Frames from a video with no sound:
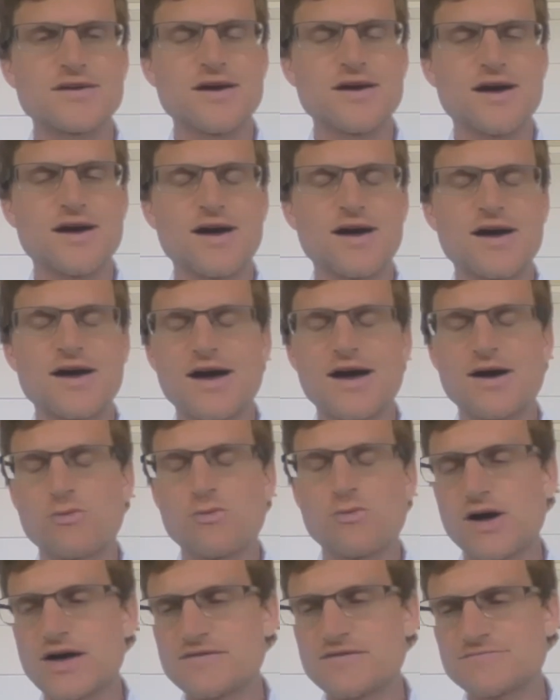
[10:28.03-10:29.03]
Well, I
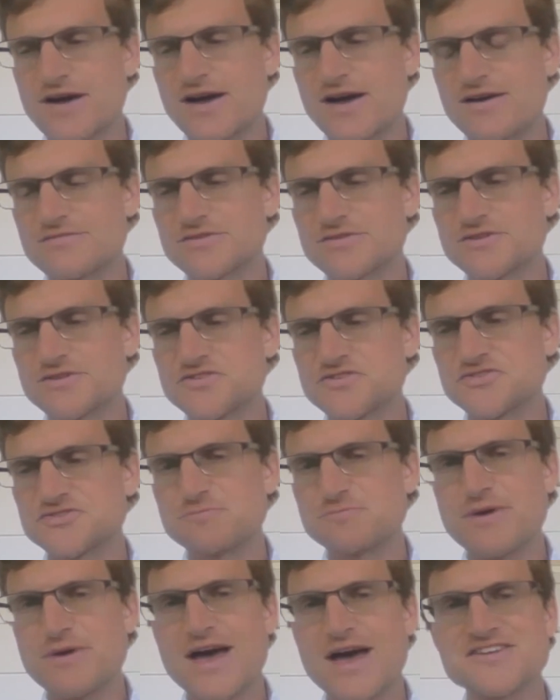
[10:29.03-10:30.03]
have good news and
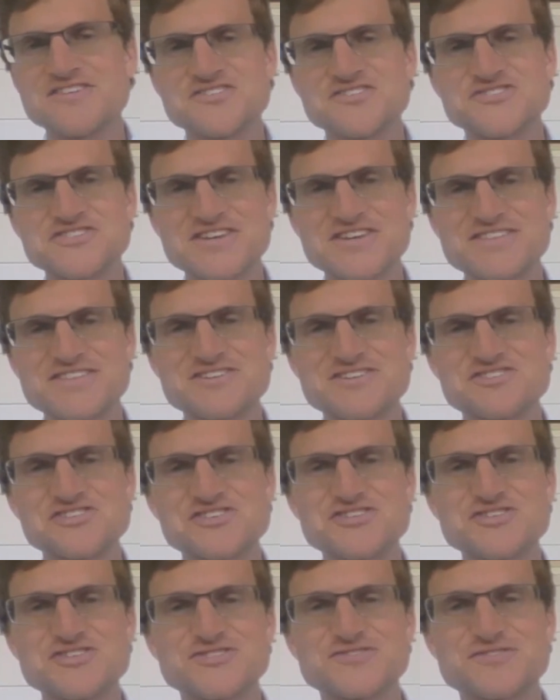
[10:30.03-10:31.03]
bad news. And I think good
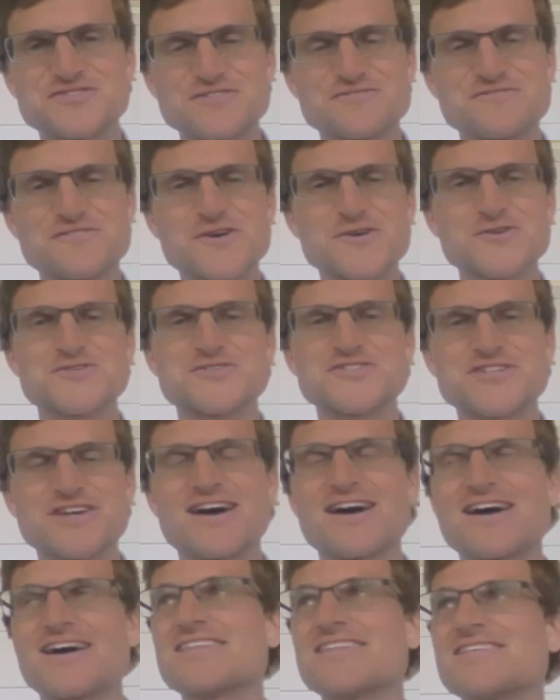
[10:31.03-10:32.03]
news for folks
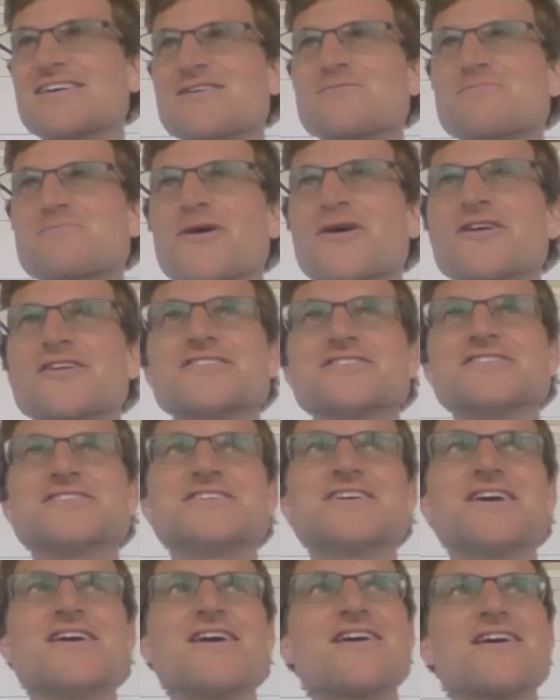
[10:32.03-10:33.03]
that are part of the
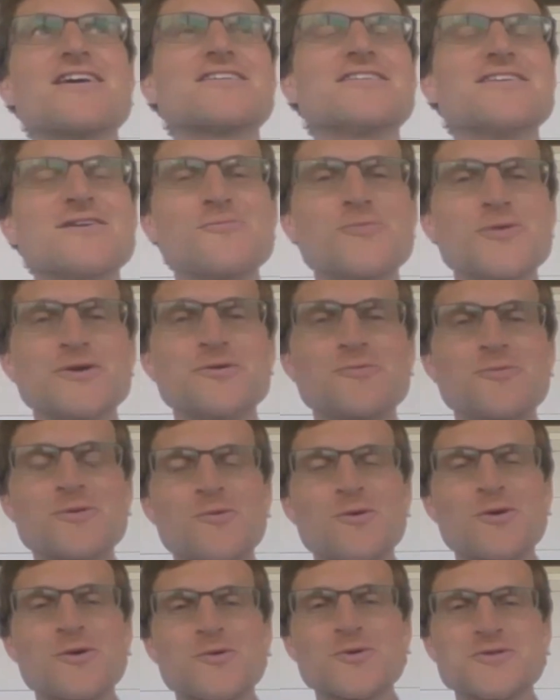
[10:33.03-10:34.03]
Sierra Club. We
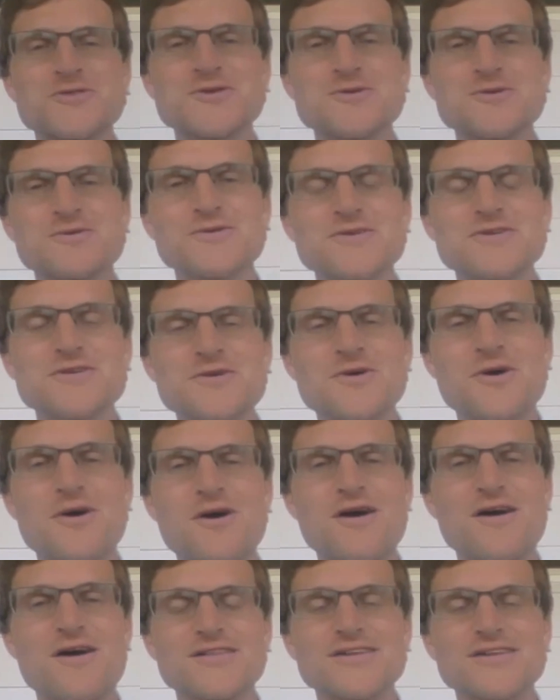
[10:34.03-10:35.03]
work with you
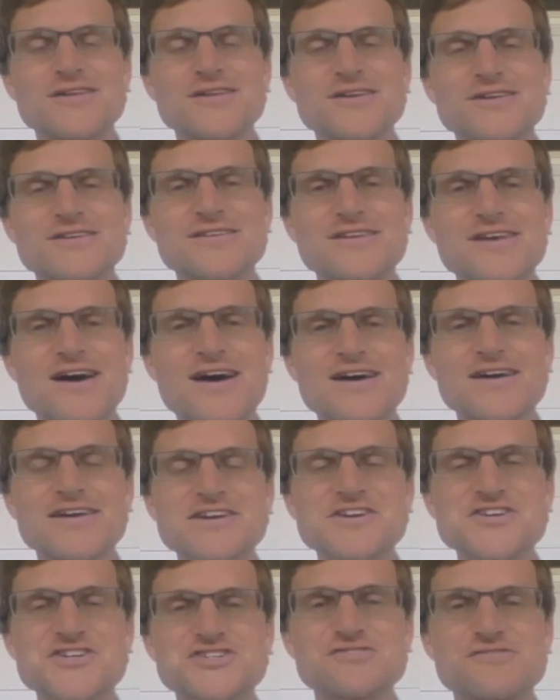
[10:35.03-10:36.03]
all in
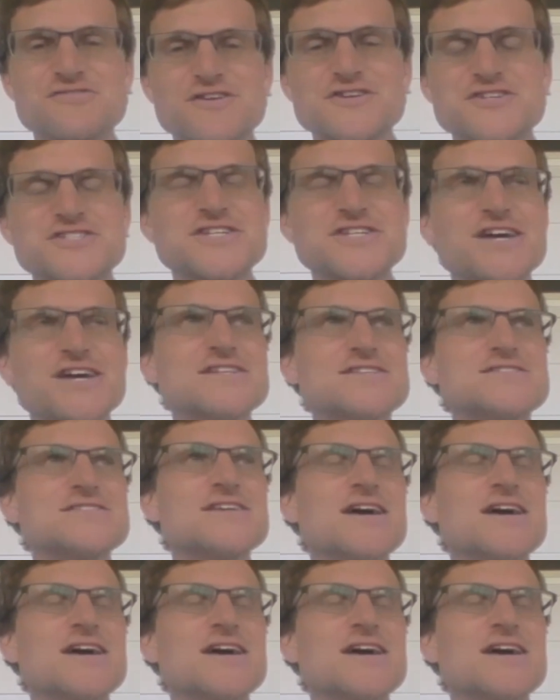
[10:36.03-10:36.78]
each of our states.